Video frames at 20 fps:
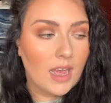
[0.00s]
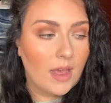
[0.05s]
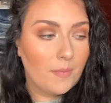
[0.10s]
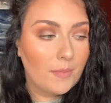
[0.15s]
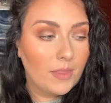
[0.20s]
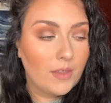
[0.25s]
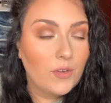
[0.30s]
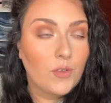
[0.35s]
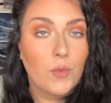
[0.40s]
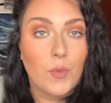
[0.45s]

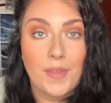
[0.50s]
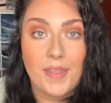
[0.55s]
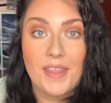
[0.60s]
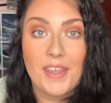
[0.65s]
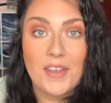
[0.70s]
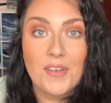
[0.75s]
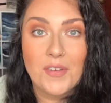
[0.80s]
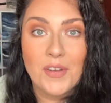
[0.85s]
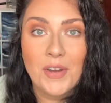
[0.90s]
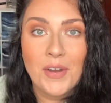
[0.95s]
There's one
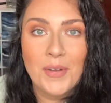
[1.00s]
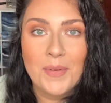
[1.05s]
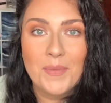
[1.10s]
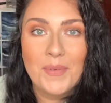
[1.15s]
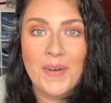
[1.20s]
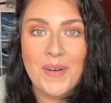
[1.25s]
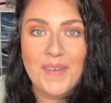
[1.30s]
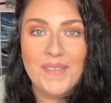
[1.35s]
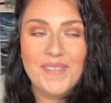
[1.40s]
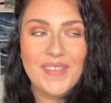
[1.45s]
thing from
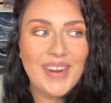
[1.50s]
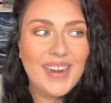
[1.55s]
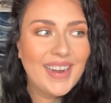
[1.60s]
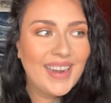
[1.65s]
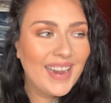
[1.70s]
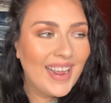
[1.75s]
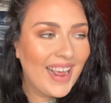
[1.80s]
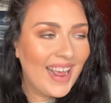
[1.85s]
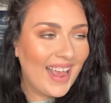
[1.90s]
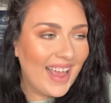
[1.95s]
Walmart,
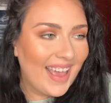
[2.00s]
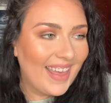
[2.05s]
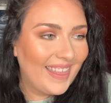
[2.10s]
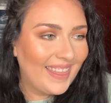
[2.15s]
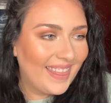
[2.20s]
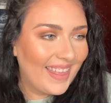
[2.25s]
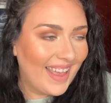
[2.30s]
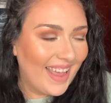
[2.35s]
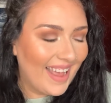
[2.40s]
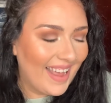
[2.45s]
and
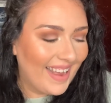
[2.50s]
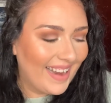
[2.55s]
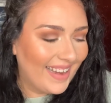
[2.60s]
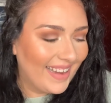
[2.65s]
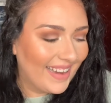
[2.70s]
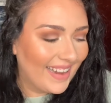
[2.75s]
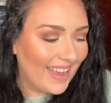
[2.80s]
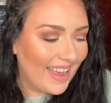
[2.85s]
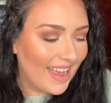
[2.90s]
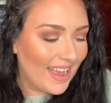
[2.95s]

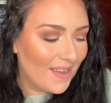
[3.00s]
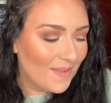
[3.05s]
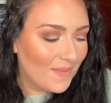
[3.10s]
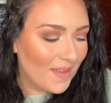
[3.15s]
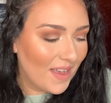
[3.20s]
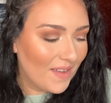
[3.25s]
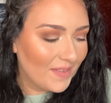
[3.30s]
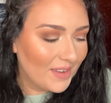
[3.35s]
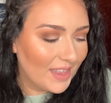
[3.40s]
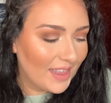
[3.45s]
then
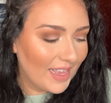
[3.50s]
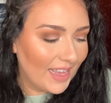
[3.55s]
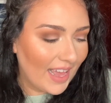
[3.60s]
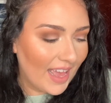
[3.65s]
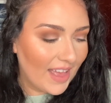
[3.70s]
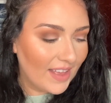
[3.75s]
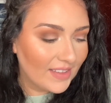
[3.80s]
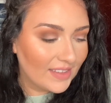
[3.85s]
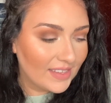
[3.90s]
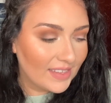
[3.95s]
everything
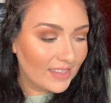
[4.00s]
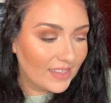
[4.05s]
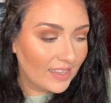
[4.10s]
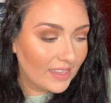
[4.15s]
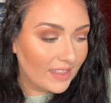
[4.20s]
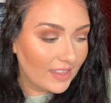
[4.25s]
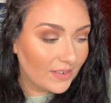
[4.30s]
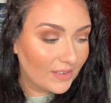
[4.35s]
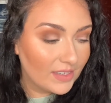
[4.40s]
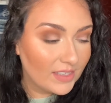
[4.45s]
else,
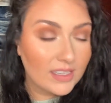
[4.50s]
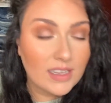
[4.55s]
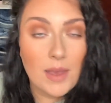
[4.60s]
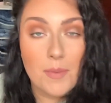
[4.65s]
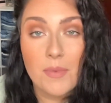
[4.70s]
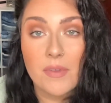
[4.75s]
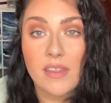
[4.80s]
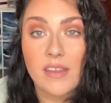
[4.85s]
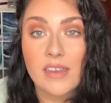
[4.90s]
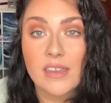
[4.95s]
there's a
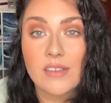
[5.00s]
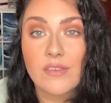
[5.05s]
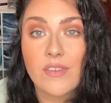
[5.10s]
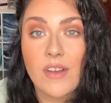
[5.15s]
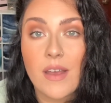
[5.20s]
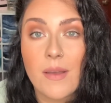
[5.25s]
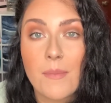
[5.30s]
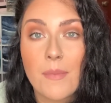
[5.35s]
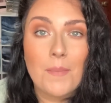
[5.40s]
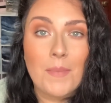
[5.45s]
couple things
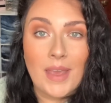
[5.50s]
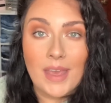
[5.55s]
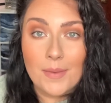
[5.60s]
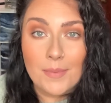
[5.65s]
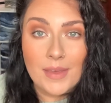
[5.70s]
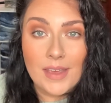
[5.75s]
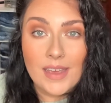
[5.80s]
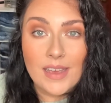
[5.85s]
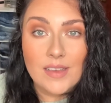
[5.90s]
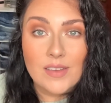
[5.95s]
from Makeup
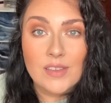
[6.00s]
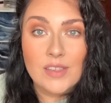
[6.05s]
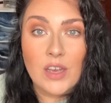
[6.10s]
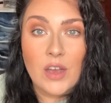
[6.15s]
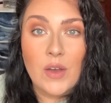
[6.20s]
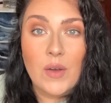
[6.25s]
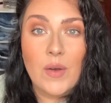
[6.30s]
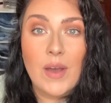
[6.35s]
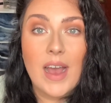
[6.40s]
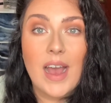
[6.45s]
Geek.
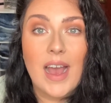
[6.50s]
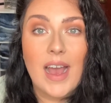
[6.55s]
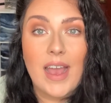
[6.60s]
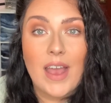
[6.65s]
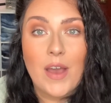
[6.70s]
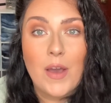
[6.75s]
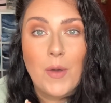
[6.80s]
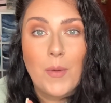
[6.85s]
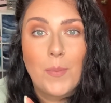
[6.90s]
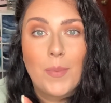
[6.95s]
So I
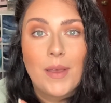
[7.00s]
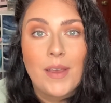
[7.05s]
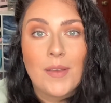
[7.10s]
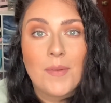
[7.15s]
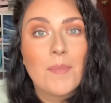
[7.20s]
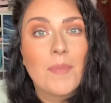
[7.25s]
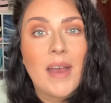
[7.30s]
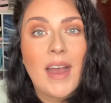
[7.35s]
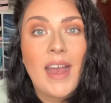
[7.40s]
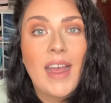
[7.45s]
hope
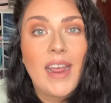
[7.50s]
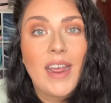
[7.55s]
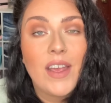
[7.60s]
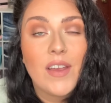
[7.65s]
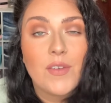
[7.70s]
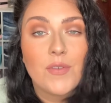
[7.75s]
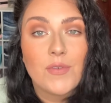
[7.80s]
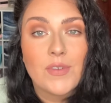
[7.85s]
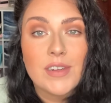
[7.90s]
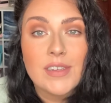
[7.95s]
my
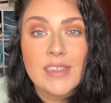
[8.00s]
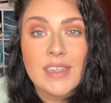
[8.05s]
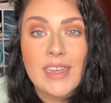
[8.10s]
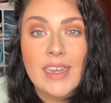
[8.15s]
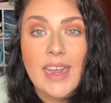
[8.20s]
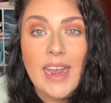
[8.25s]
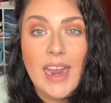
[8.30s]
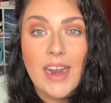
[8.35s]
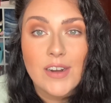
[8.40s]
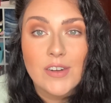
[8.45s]

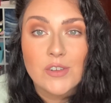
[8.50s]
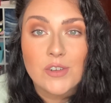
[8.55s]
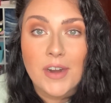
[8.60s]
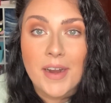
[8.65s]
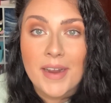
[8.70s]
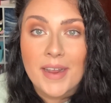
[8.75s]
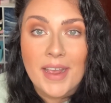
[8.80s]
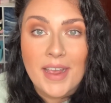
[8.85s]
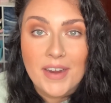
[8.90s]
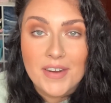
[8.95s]
frizzy air
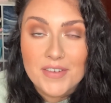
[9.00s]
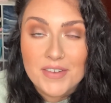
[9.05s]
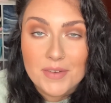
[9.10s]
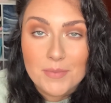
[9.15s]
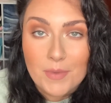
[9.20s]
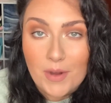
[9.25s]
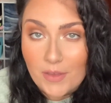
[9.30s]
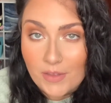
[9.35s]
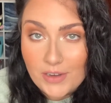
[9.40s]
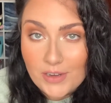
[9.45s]
drying hair didn't
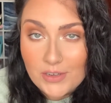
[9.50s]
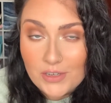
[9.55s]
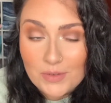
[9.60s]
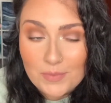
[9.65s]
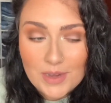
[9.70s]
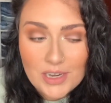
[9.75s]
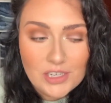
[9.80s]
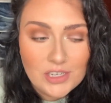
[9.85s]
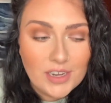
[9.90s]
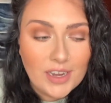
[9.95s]
bother you too
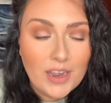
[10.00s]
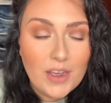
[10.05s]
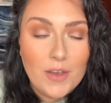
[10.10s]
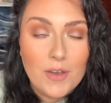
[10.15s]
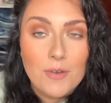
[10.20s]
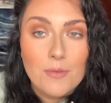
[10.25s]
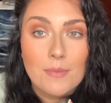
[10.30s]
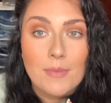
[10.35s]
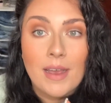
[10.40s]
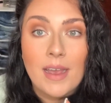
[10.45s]
much, and I
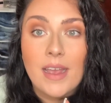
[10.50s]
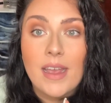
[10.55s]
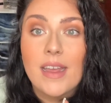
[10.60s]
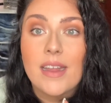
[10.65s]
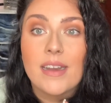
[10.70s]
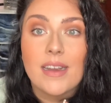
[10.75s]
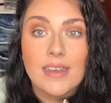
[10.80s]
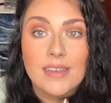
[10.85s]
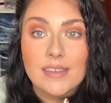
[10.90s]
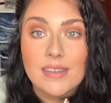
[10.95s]
hope my
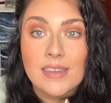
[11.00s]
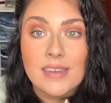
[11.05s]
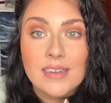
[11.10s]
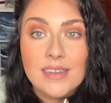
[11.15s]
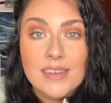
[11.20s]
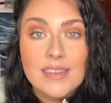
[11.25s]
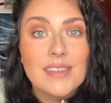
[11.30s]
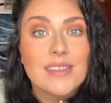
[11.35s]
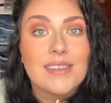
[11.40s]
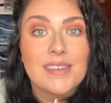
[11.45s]

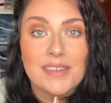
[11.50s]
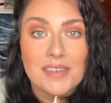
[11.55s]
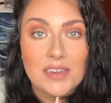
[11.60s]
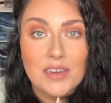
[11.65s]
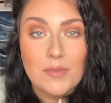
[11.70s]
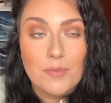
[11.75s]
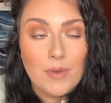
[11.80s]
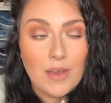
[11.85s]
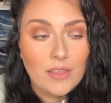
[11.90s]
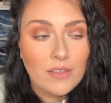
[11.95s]
nasaliness
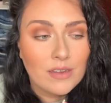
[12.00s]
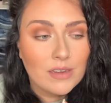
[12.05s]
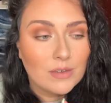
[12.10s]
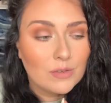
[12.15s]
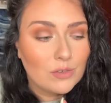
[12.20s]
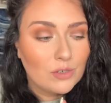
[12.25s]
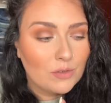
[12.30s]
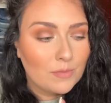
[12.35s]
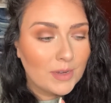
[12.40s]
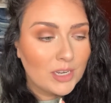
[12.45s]
didn't bother you
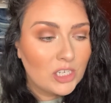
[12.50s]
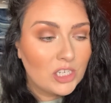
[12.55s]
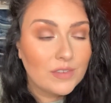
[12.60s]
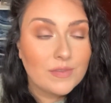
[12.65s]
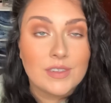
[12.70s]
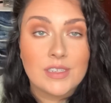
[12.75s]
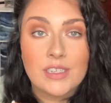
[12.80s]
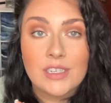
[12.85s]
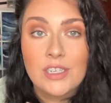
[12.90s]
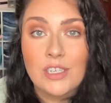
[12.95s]
too much. If
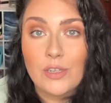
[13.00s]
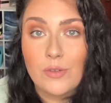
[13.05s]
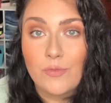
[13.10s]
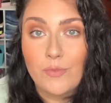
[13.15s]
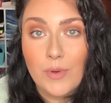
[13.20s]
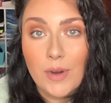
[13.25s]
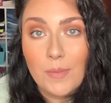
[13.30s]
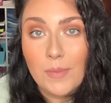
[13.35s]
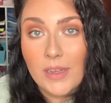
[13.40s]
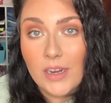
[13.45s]
it did, you
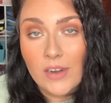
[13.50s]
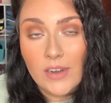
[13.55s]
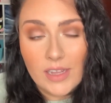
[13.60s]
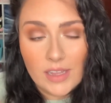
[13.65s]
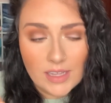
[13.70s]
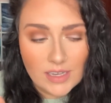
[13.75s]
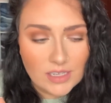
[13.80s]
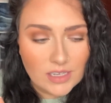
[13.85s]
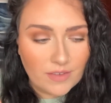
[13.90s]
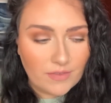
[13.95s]
probably already
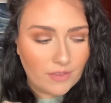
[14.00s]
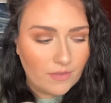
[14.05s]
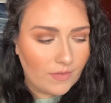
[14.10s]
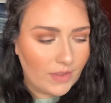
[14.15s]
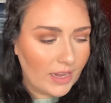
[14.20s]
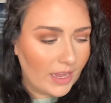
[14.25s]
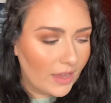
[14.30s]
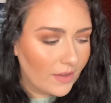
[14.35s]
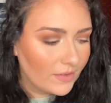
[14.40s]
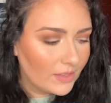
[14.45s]
clicked off the
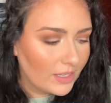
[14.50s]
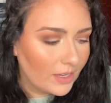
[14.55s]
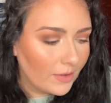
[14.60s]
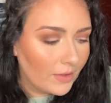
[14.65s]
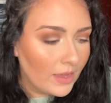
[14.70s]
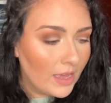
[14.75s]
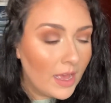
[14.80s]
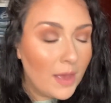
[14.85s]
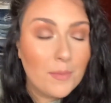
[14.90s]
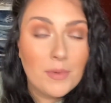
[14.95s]
video. So,
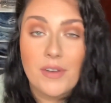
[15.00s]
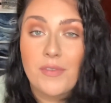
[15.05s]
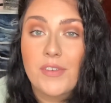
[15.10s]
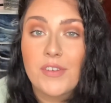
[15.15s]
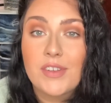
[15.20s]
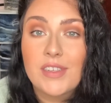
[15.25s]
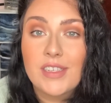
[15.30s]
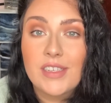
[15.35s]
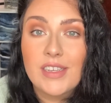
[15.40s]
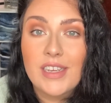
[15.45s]
but if you're
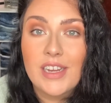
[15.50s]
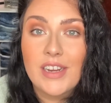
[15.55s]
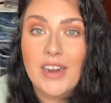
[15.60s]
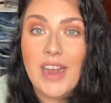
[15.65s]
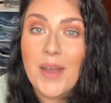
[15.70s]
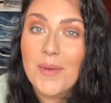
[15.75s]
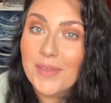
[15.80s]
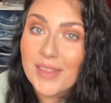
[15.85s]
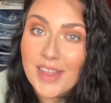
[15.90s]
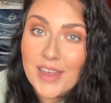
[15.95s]
still here,
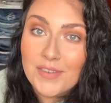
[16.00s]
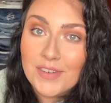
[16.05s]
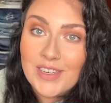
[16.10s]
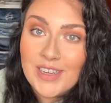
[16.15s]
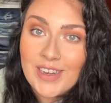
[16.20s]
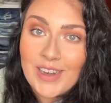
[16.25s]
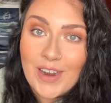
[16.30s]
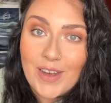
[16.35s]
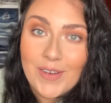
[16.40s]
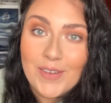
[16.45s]
I would love
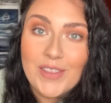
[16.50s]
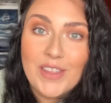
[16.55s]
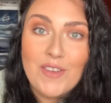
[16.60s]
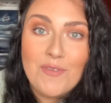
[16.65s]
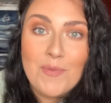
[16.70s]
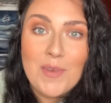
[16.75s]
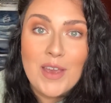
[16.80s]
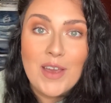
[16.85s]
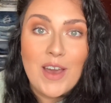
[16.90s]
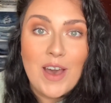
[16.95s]
to know. Leave
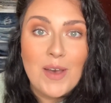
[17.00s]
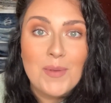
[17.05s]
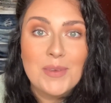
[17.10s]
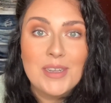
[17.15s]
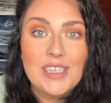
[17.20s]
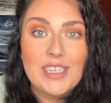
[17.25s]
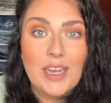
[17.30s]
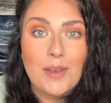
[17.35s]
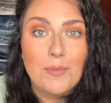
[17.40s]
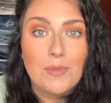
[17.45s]
me a
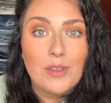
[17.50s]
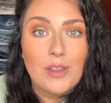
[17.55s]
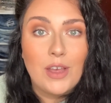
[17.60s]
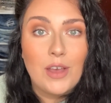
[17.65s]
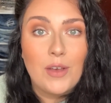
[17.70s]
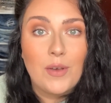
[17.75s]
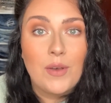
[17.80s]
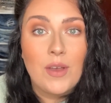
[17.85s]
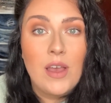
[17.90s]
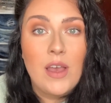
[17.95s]
comment down
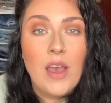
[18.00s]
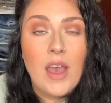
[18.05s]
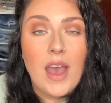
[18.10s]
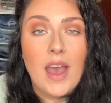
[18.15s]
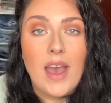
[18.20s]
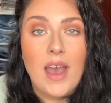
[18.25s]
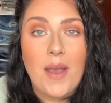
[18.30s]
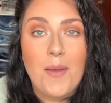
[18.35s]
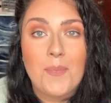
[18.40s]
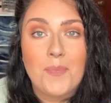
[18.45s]
below
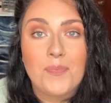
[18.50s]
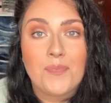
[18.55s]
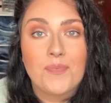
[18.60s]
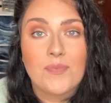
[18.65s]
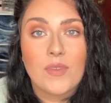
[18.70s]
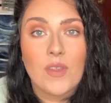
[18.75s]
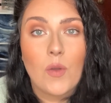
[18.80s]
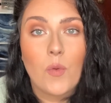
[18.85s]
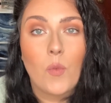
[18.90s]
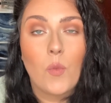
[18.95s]

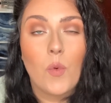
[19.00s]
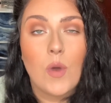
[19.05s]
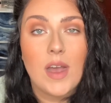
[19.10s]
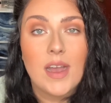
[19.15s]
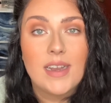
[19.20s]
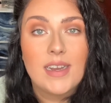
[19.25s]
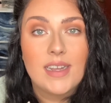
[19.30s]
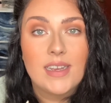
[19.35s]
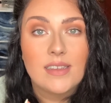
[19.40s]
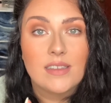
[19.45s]

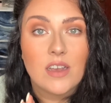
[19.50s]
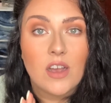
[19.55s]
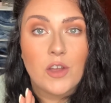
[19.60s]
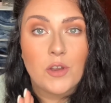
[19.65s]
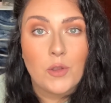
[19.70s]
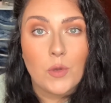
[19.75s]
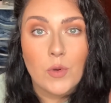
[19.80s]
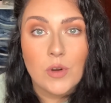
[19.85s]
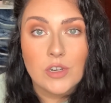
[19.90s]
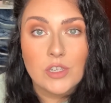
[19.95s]
what is on
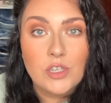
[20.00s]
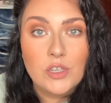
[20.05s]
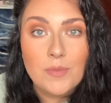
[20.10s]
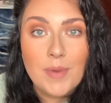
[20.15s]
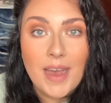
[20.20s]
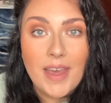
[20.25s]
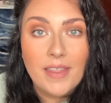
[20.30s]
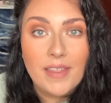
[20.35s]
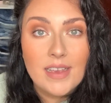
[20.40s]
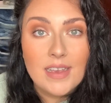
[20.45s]
your
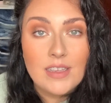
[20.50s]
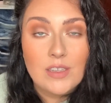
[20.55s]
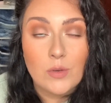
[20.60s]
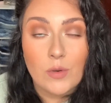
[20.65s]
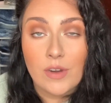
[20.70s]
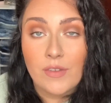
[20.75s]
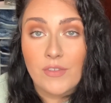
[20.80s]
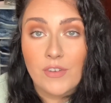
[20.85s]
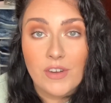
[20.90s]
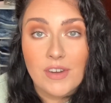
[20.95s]
to-buy list,
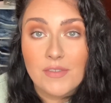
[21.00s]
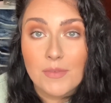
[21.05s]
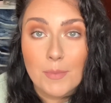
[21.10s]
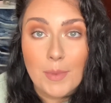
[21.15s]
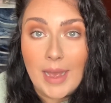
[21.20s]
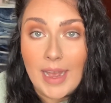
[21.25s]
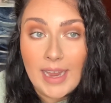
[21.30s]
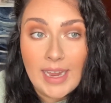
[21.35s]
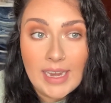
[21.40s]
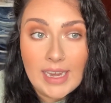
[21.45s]
or if you're even
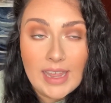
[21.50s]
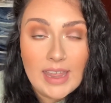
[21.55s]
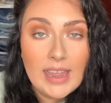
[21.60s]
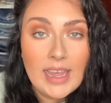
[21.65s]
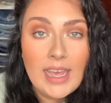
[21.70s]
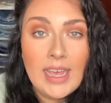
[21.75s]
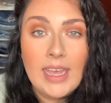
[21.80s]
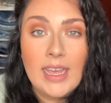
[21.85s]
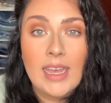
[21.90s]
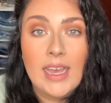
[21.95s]
buying
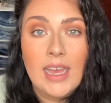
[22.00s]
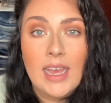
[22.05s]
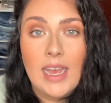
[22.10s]
anything.